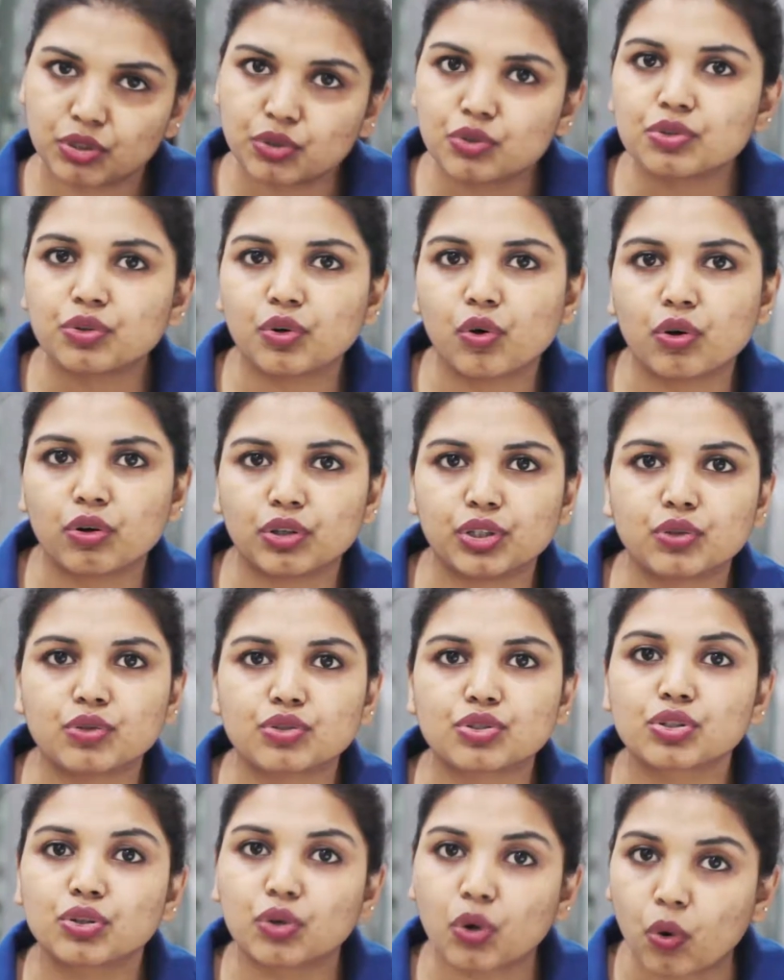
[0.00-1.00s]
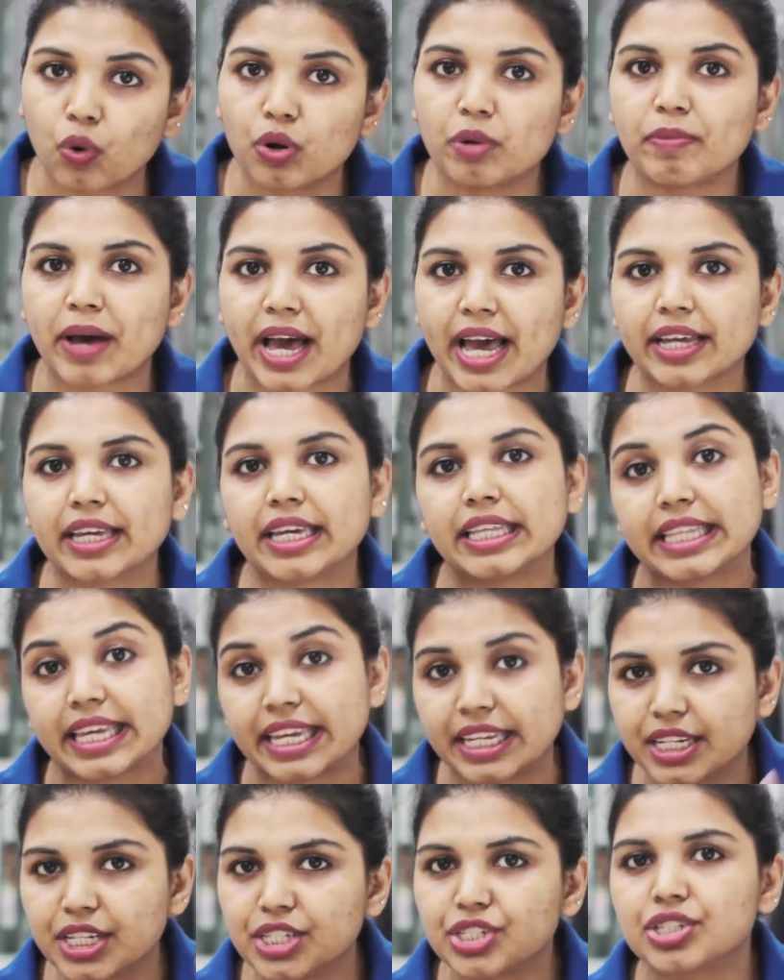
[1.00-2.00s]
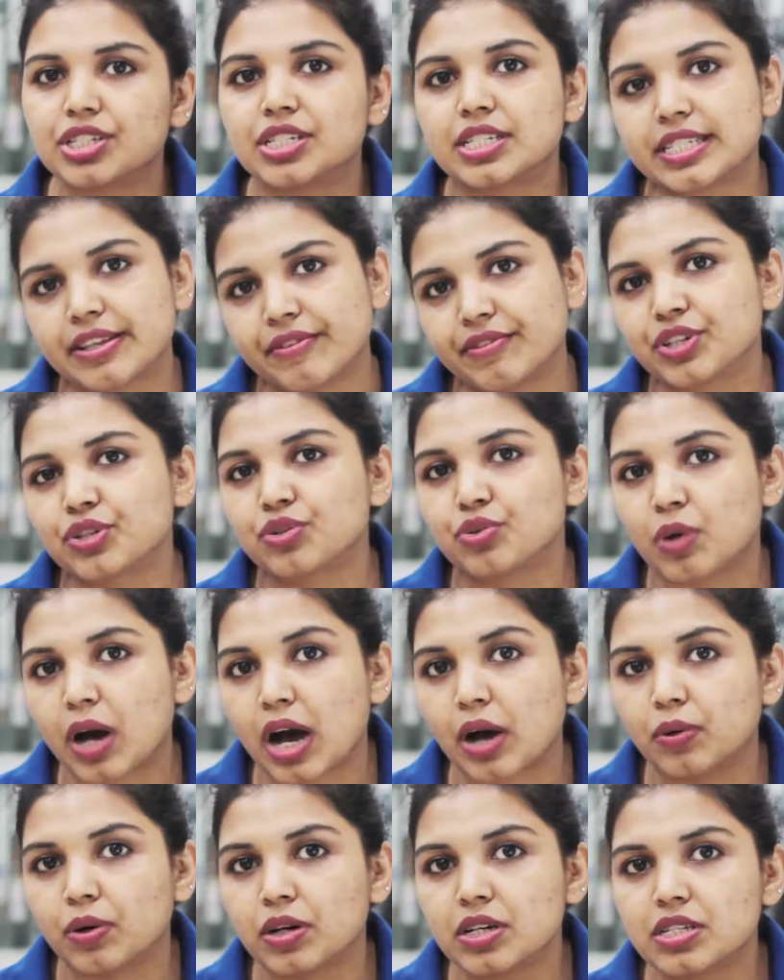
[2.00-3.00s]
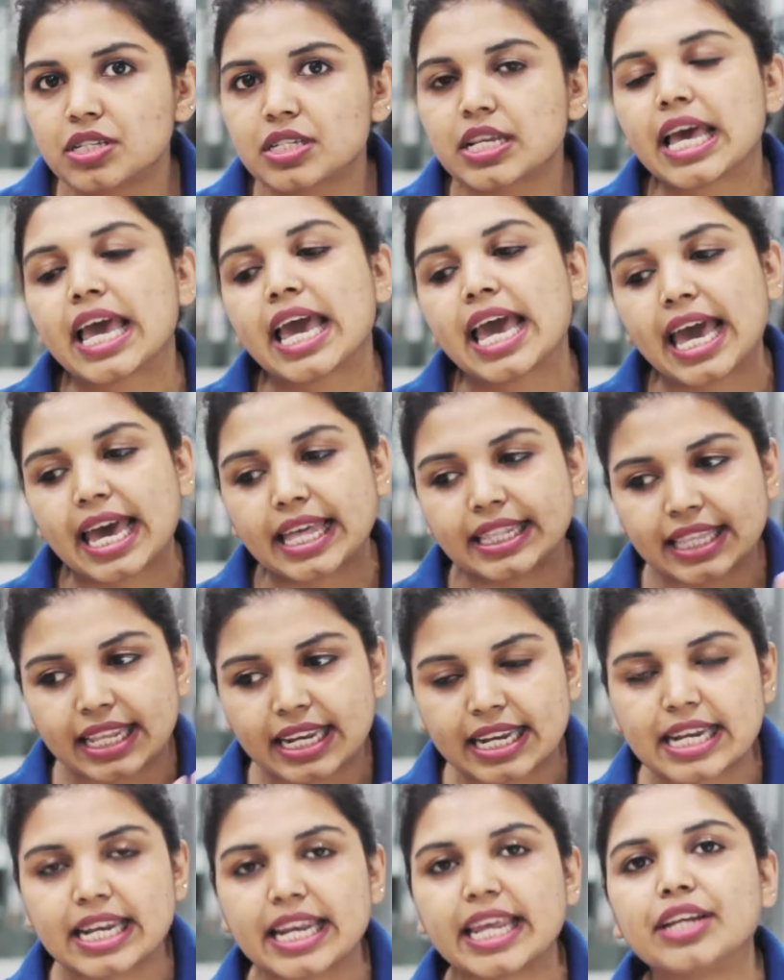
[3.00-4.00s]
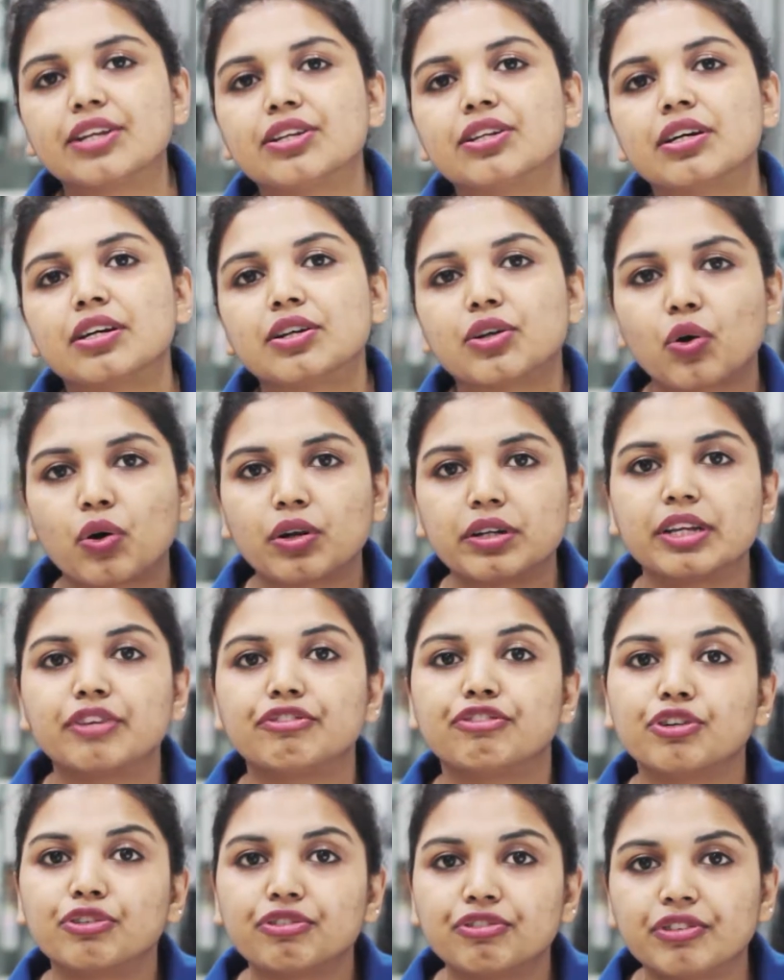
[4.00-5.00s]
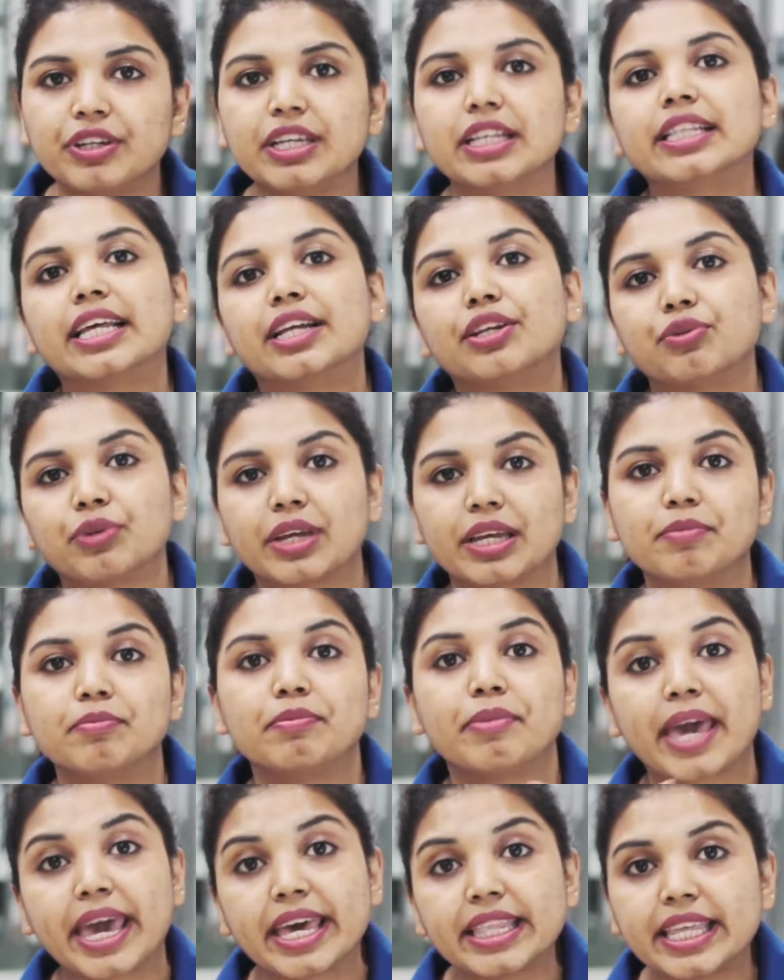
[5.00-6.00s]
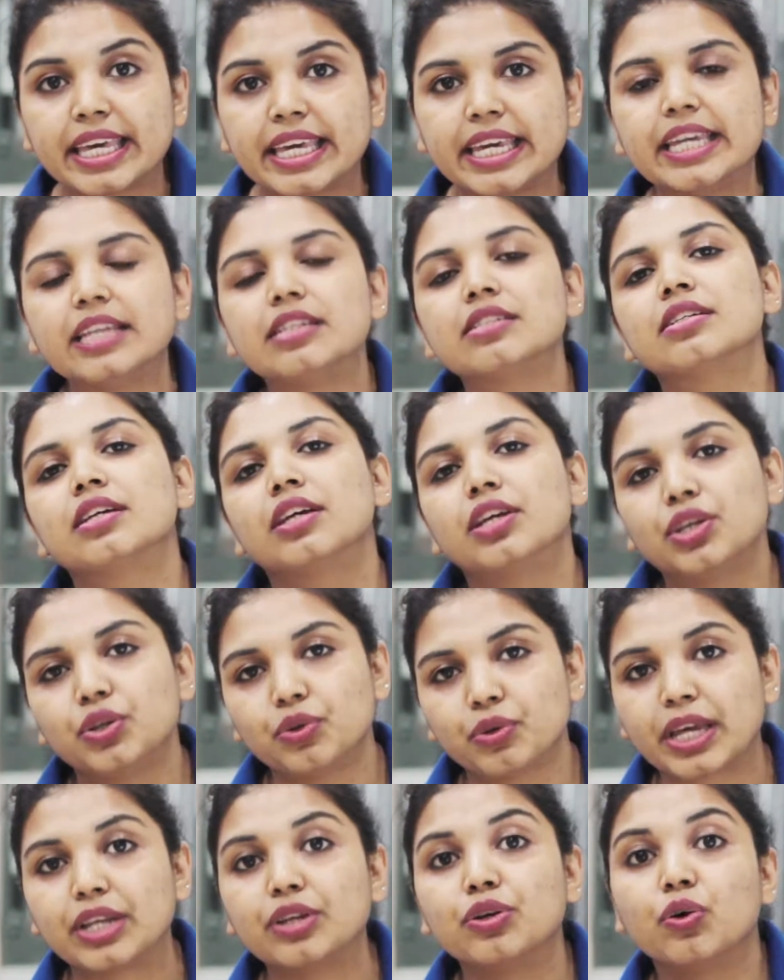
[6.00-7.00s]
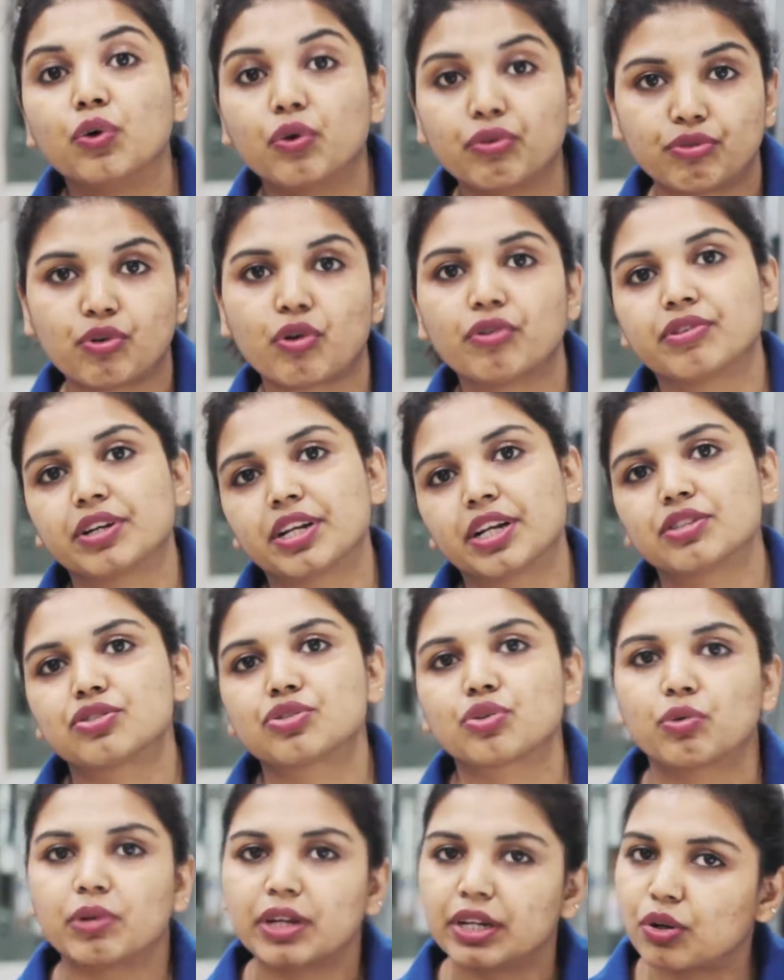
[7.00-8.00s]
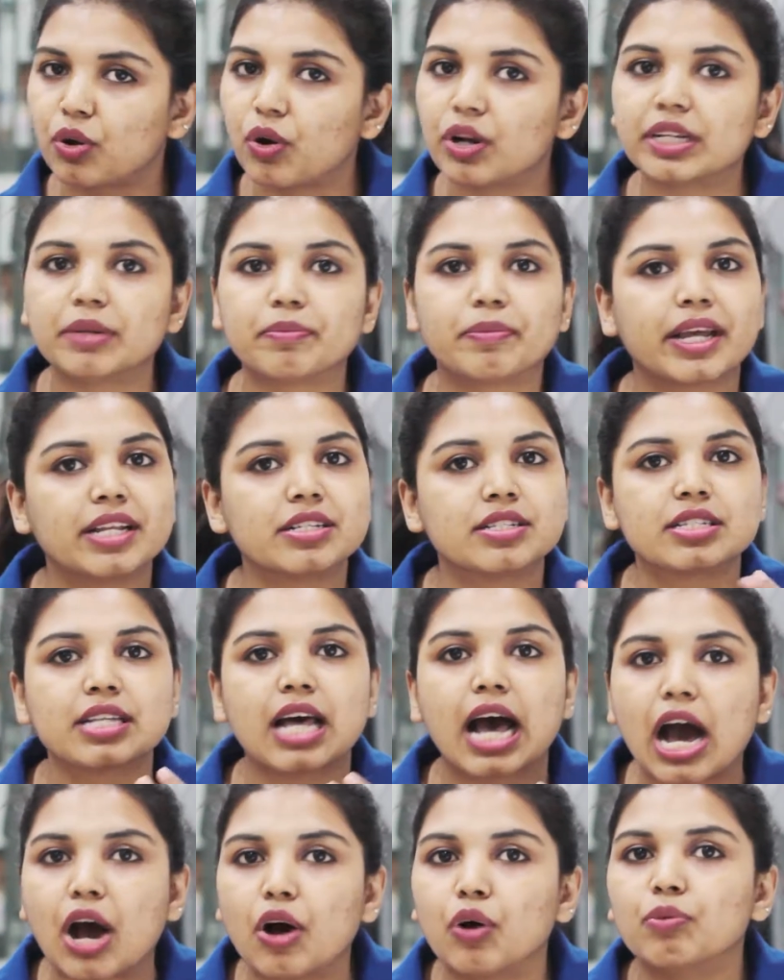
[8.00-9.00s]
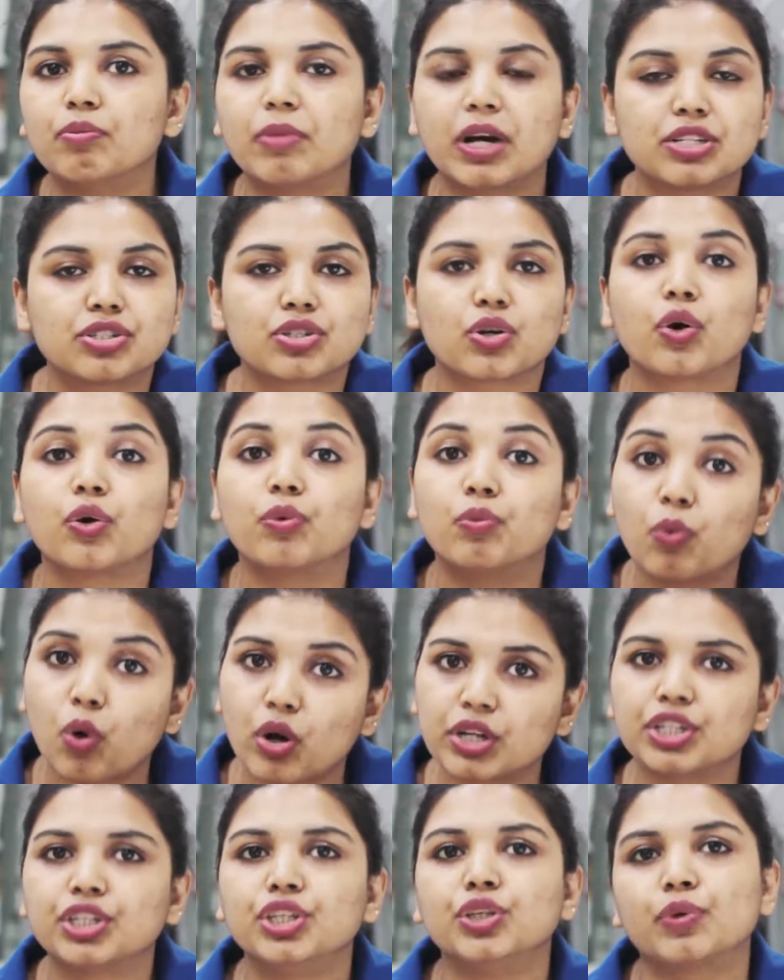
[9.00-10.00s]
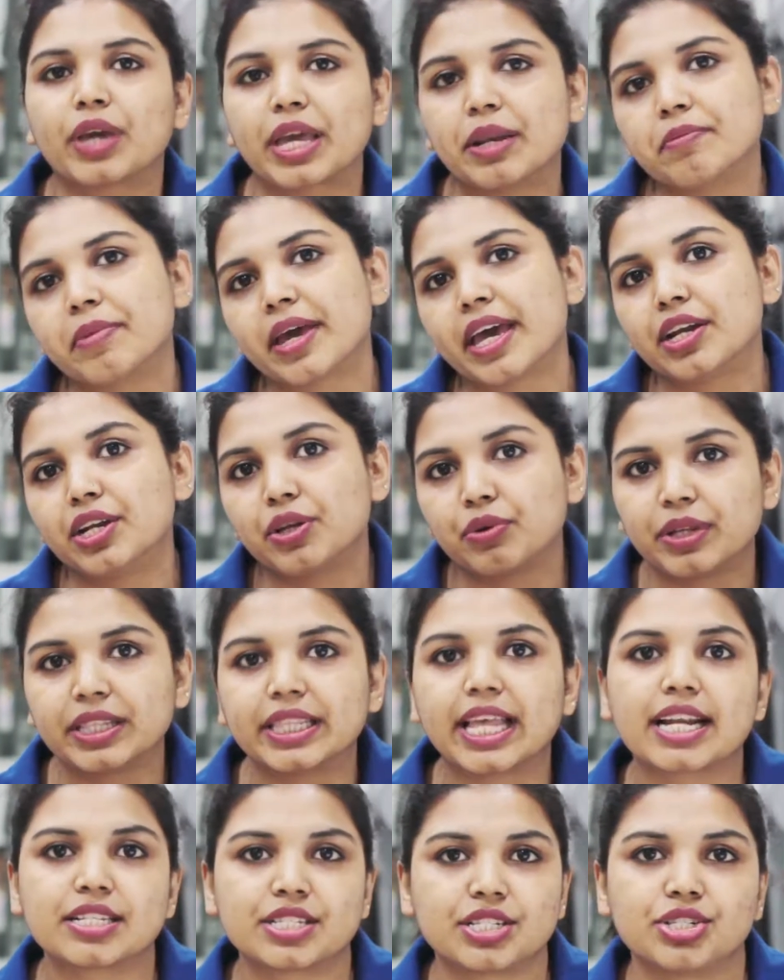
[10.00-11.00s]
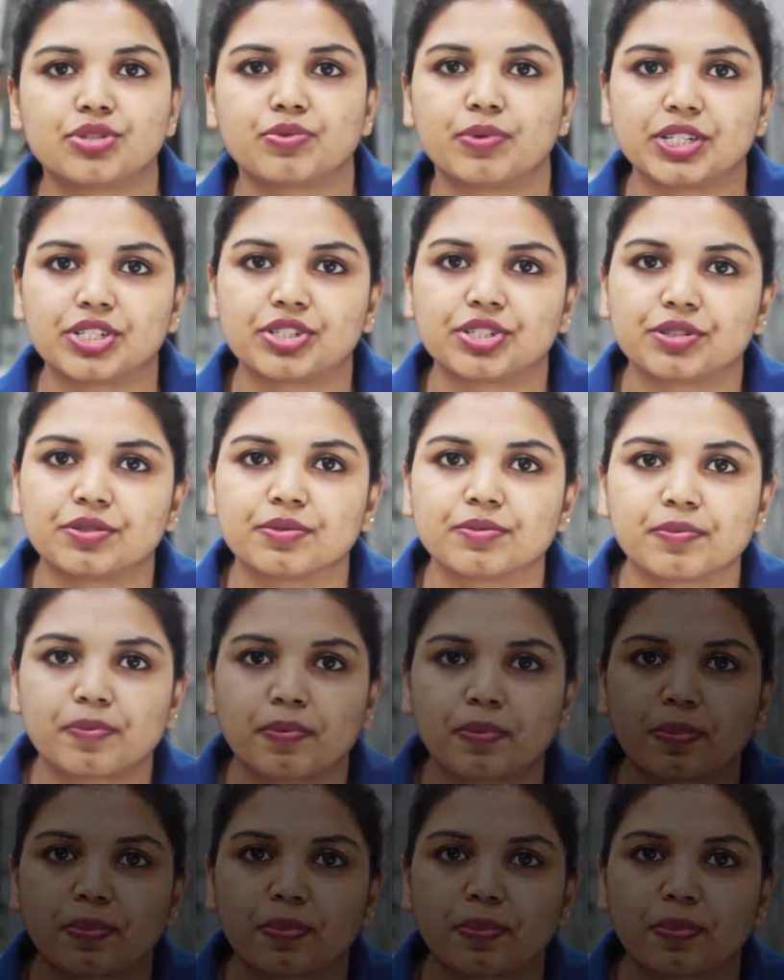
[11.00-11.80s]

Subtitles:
you go use cold pack in the initial 72 hours, and then later on, if you feel that you can bear the heat, you can go forward it. So it all depends how much or what you can bear during that situation.